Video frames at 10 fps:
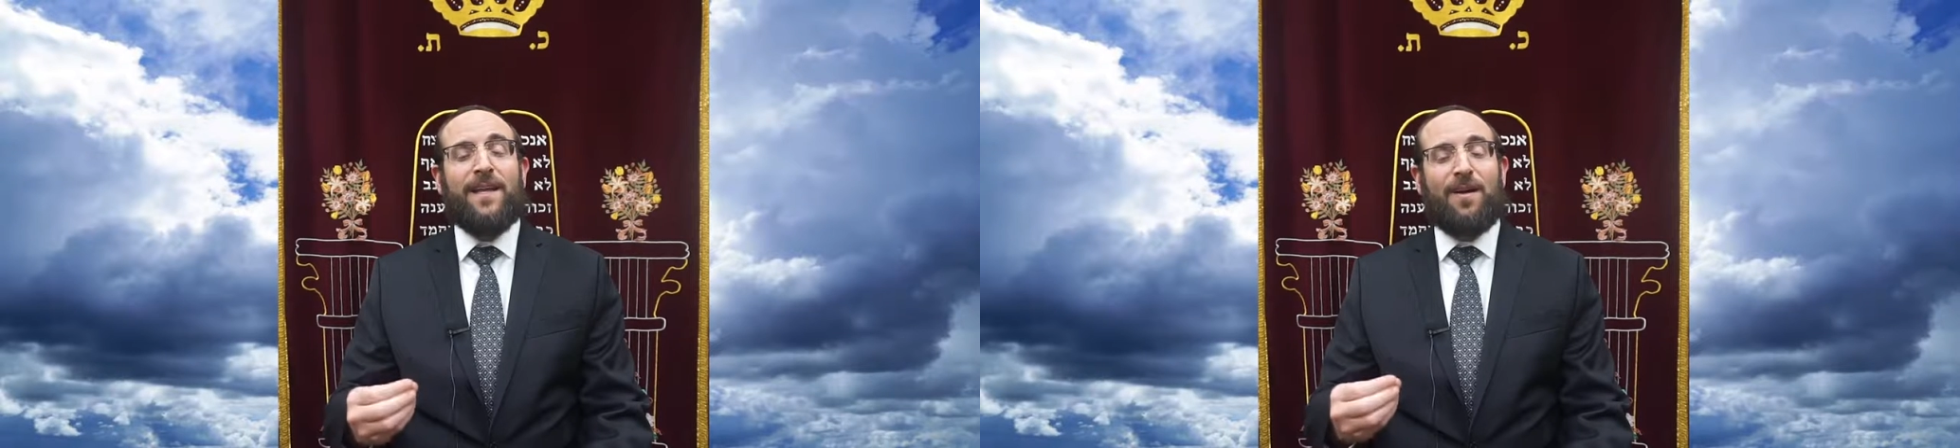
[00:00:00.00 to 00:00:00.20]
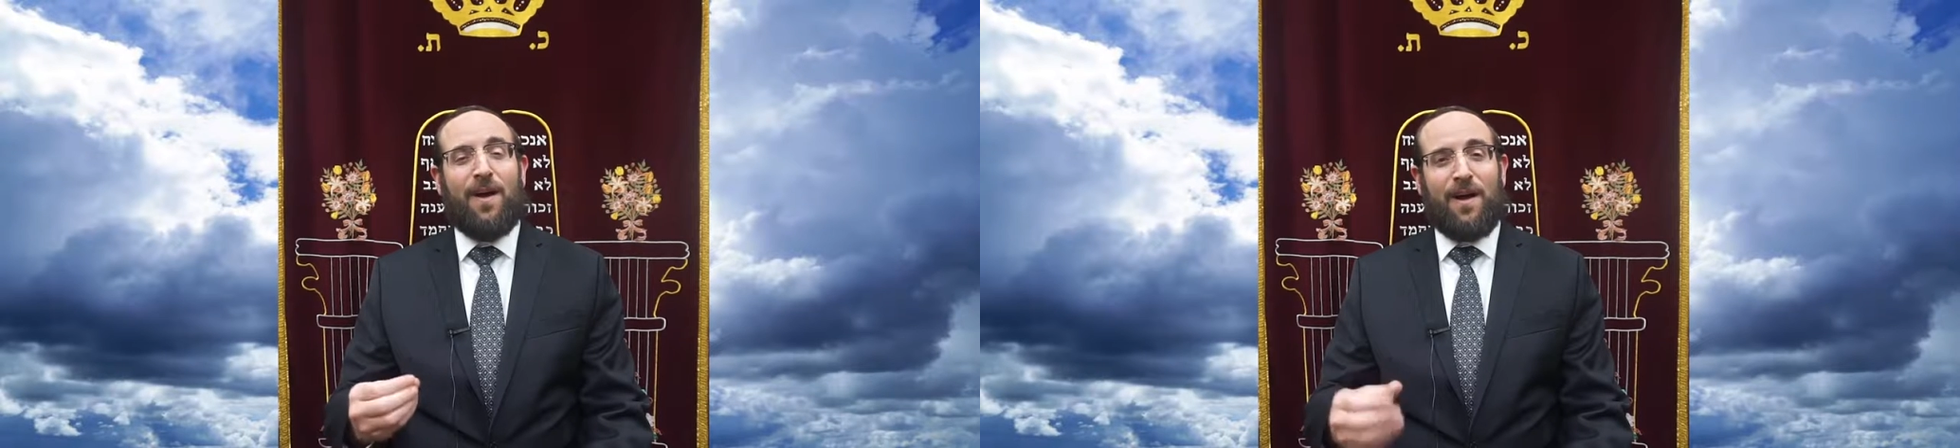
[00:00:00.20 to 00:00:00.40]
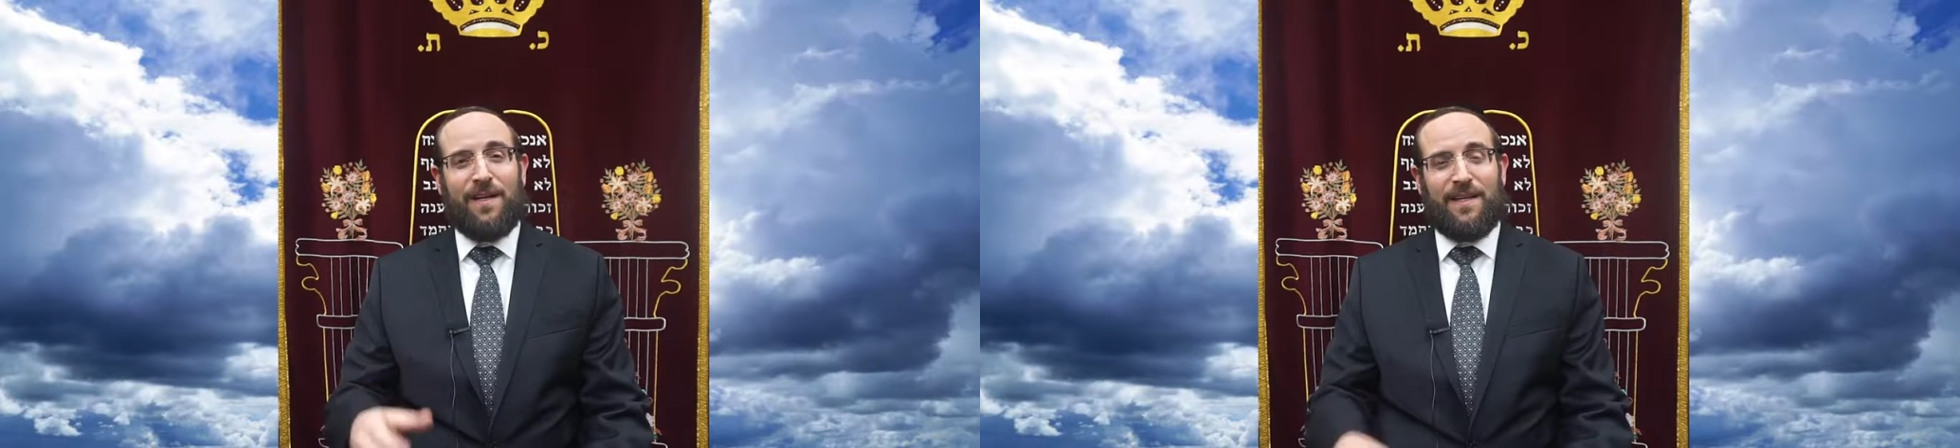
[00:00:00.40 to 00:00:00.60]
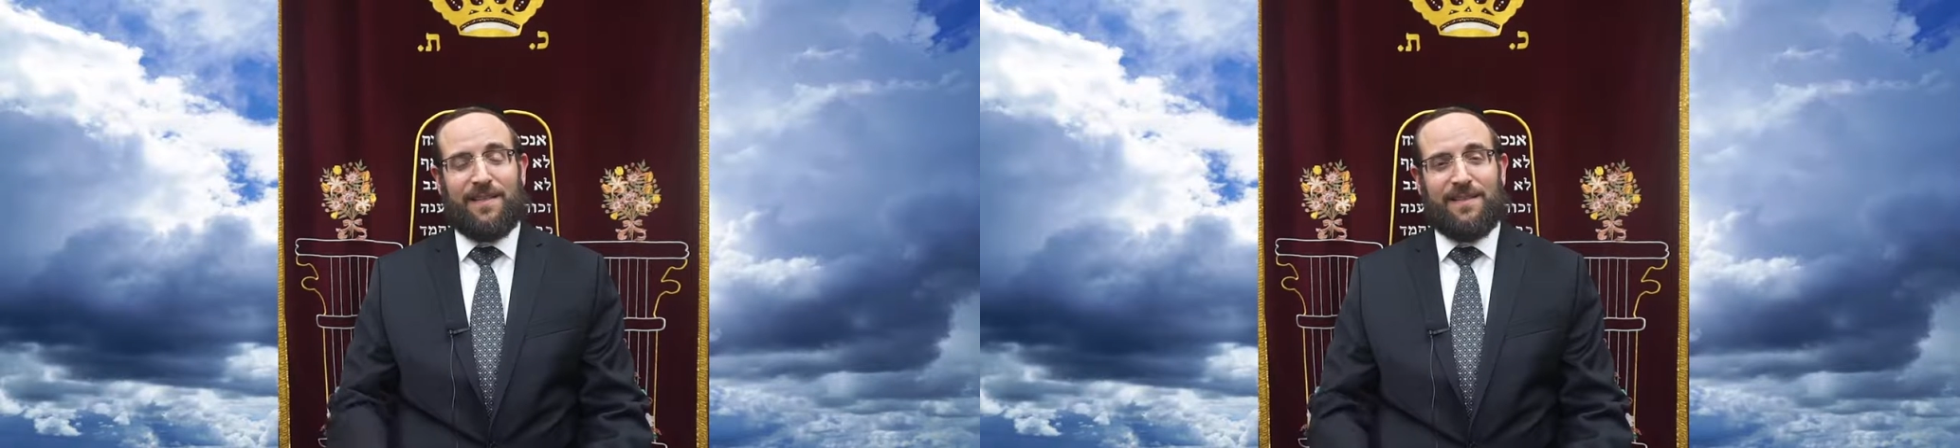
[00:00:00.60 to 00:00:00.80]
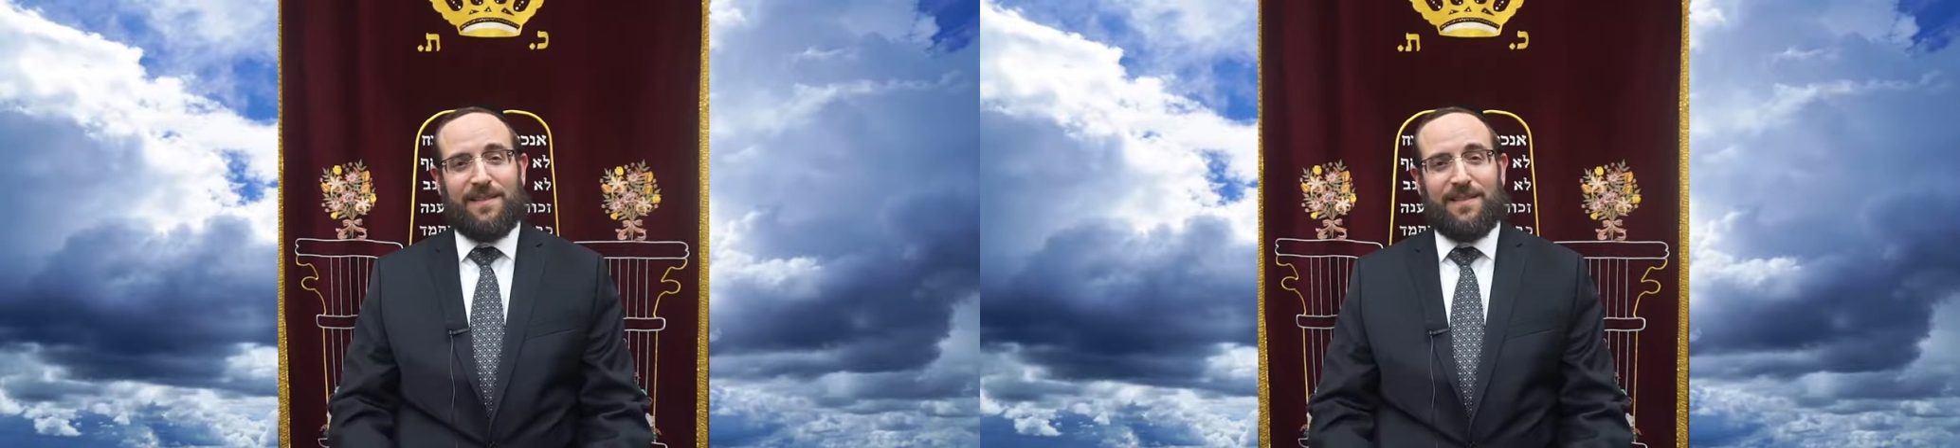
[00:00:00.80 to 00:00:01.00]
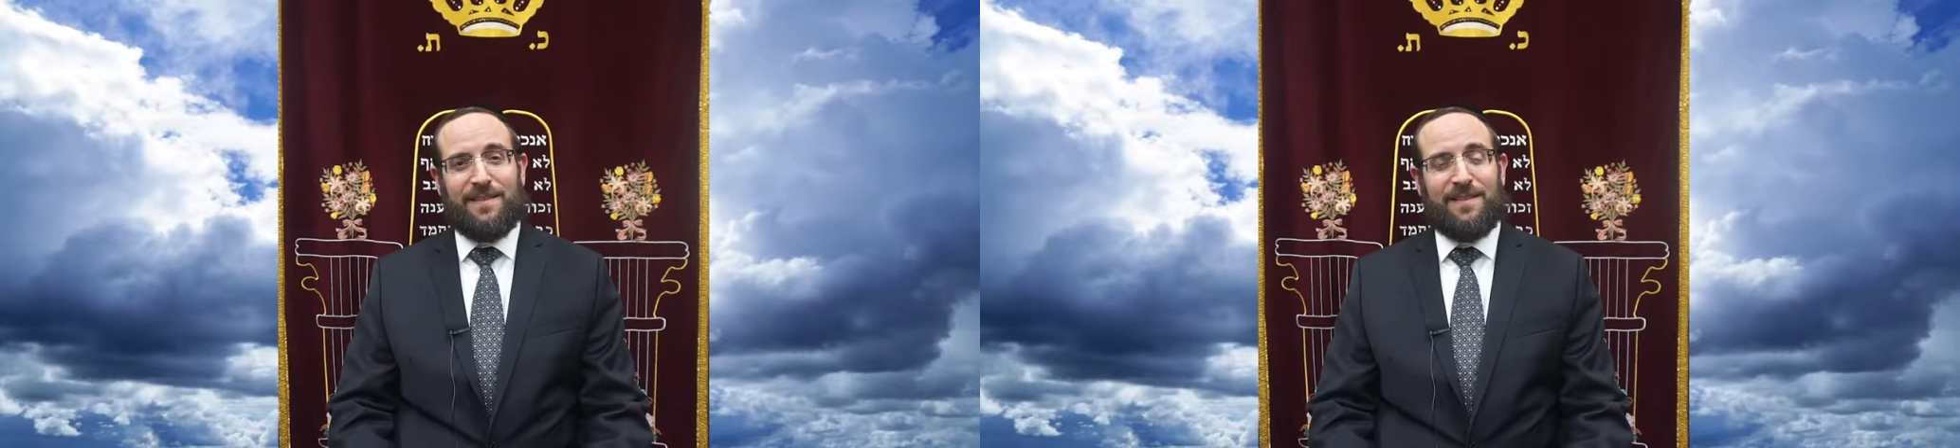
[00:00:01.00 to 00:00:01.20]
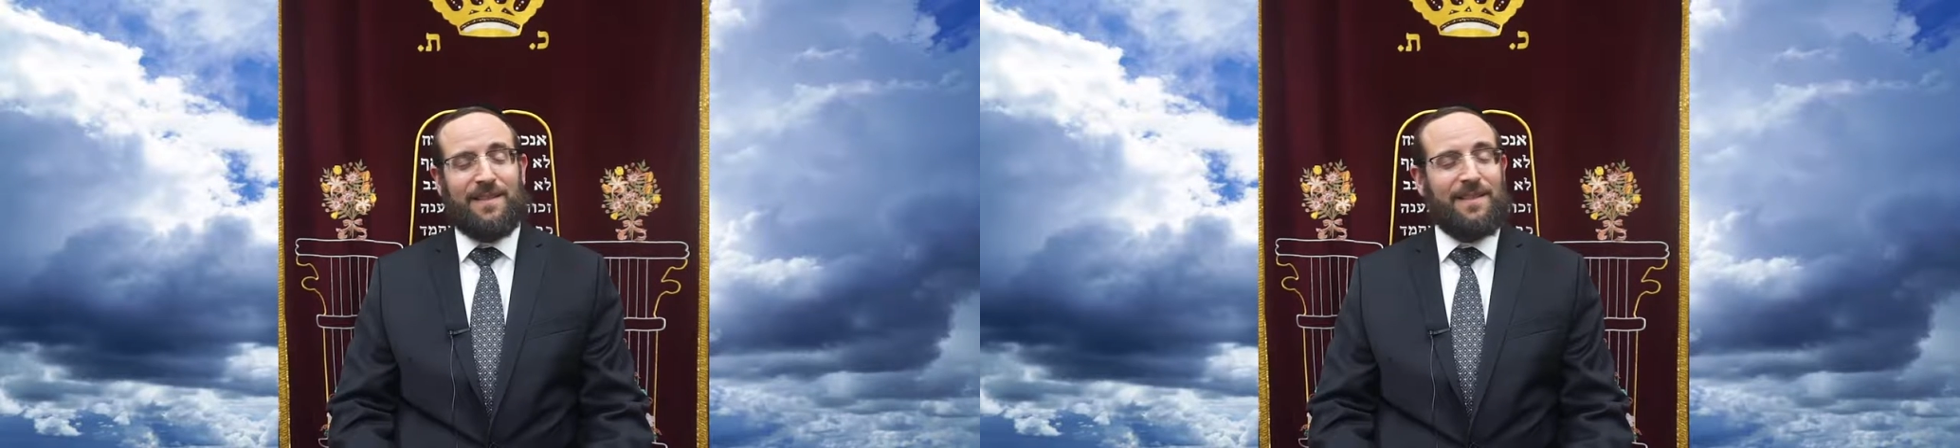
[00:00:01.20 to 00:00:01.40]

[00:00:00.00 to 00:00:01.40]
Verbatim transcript: our hardest.